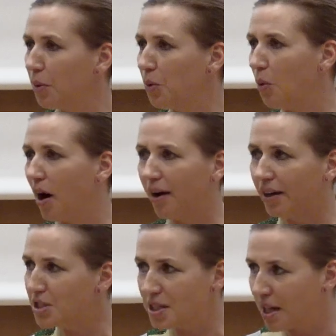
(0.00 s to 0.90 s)
you are
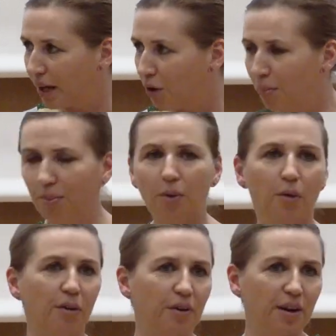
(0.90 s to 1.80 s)
a startup
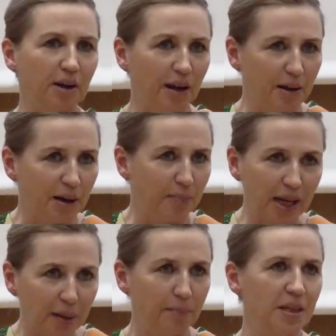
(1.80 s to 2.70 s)
or a
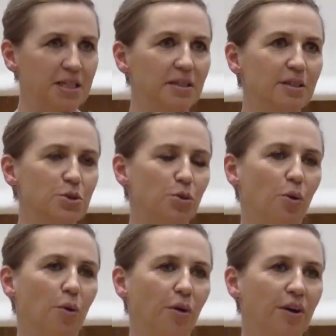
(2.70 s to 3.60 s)
bigger business,
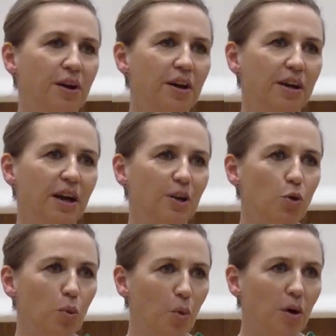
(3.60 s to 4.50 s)
or
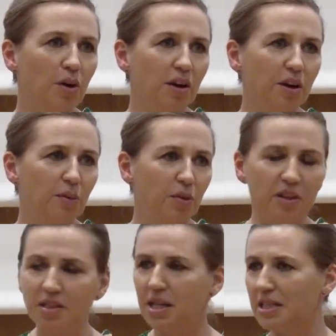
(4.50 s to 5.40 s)
you are working with
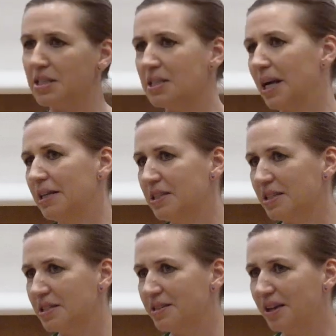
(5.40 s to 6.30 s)
this as a
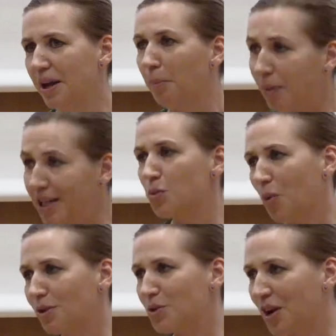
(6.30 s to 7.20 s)
scientist, please
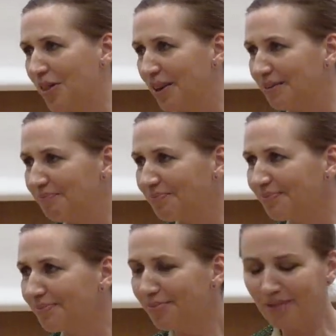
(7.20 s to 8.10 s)
work together
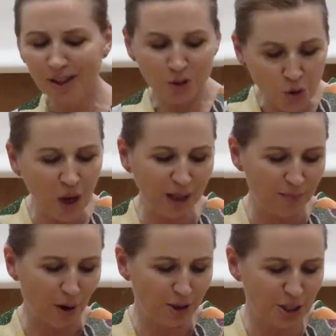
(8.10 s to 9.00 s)
to
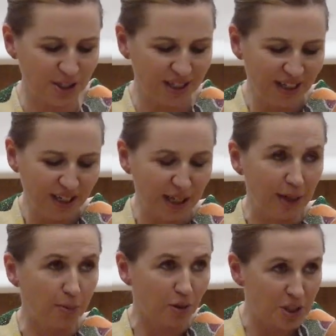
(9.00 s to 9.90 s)
help us
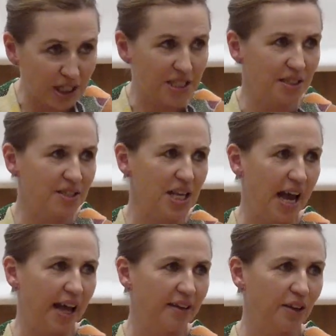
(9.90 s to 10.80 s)
politicians
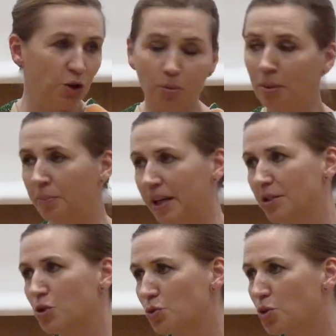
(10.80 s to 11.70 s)
and human
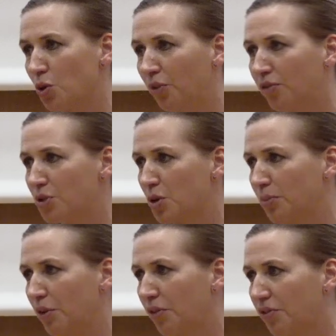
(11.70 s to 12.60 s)
beings to solve some
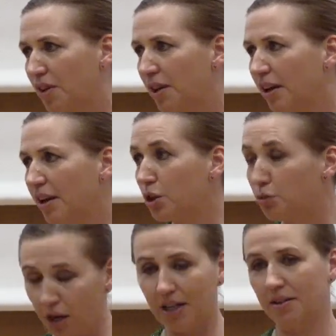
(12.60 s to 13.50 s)
of the
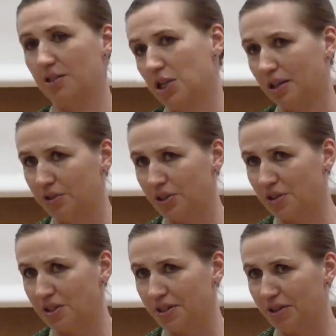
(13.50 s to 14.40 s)
great
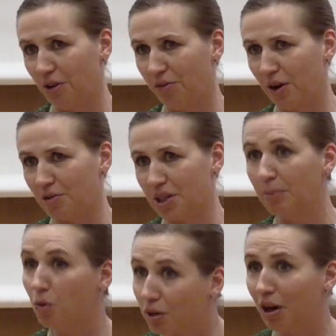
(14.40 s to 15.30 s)
challenges of our time.
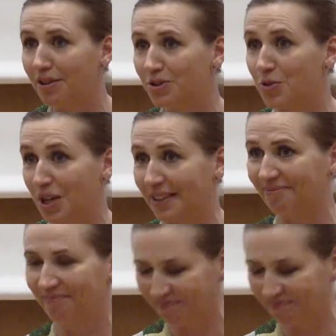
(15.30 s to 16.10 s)
Good luck today.